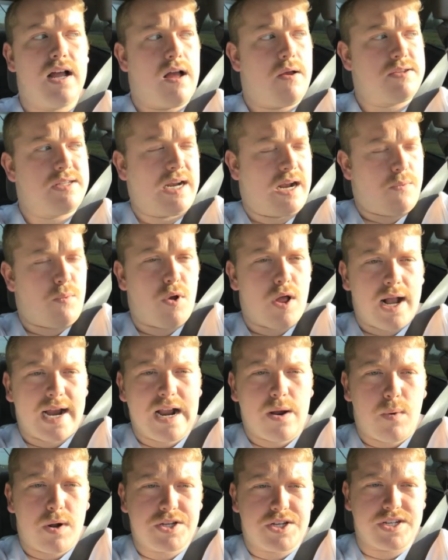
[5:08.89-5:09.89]
I was like, well, I
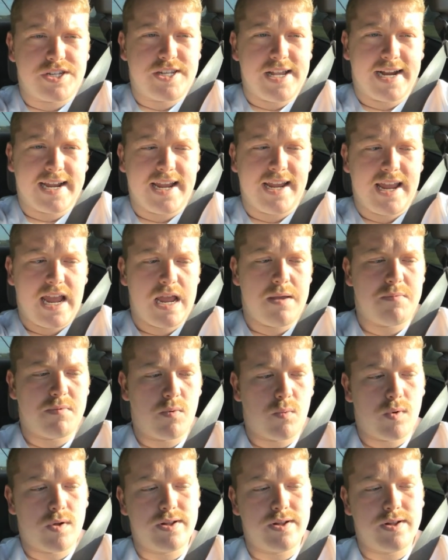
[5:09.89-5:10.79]
gotta watch the second game.